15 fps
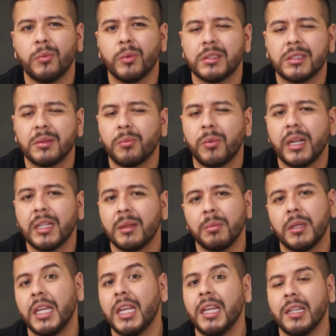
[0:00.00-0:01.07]
with some random
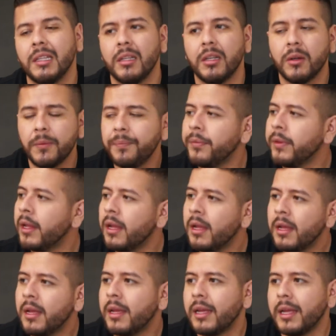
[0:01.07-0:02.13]
kid, you know.
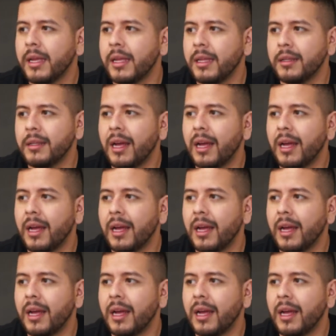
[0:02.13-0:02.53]
And